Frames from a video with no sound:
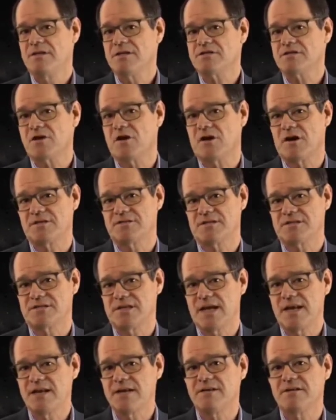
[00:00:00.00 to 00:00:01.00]
This
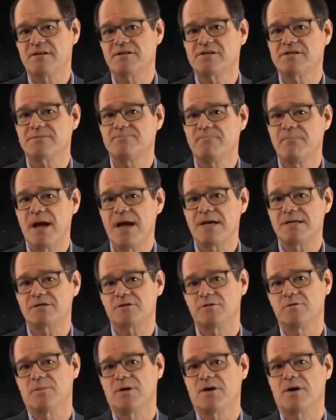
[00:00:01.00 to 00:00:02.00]
causes Eddington's
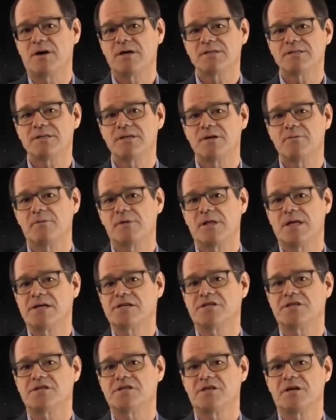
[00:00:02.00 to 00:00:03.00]
mass-luminosity
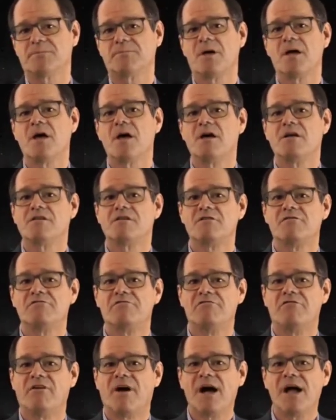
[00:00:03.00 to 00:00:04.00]
relationship to
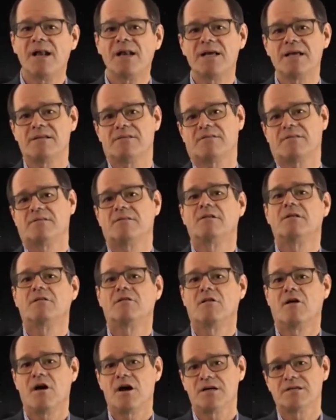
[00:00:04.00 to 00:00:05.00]
violate
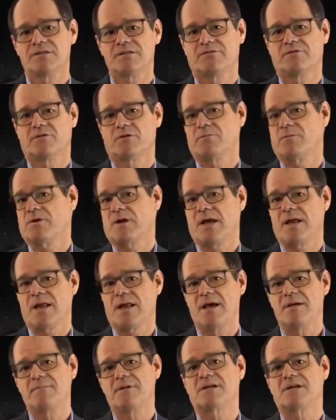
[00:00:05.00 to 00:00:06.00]
laws of
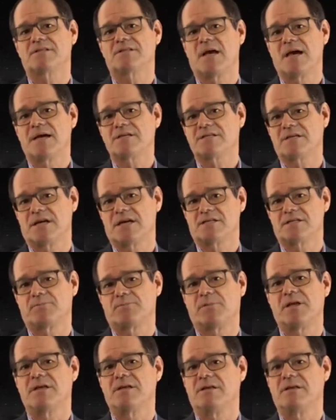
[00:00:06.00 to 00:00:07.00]
thermodynamics, as I
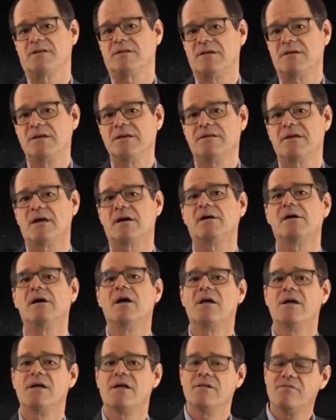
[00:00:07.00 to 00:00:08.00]
explained in detail
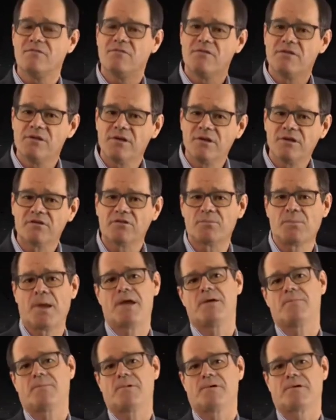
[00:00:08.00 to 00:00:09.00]
in this
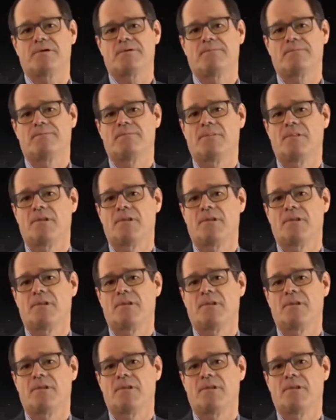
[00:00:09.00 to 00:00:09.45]
paper.